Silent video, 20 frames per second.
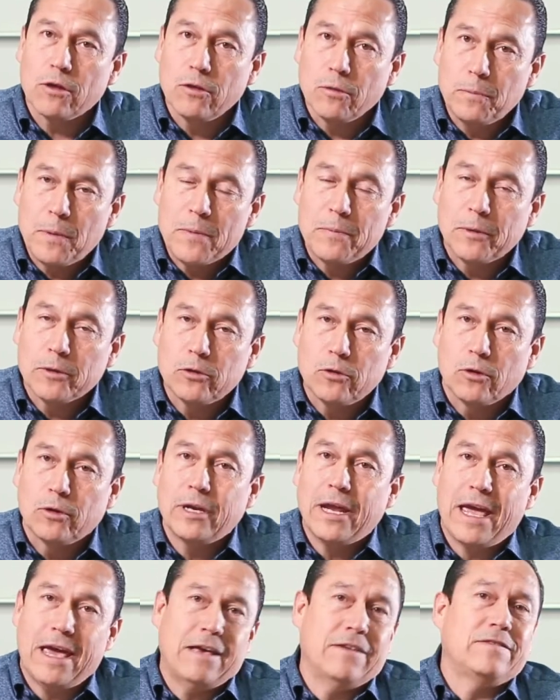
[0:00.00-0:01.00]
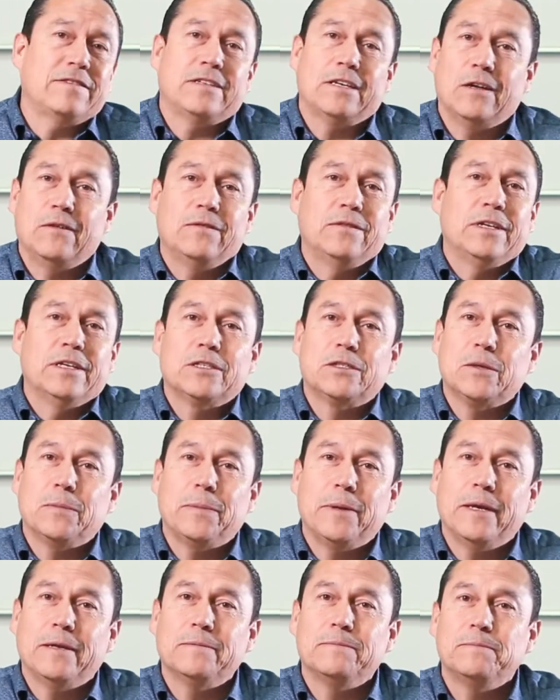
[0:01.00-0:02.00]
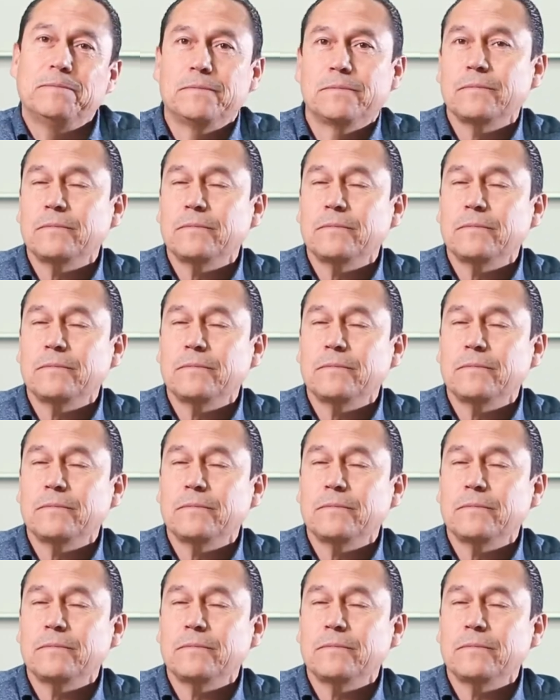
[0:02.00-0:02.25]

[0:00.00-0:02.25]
of the people don't have self-discipline.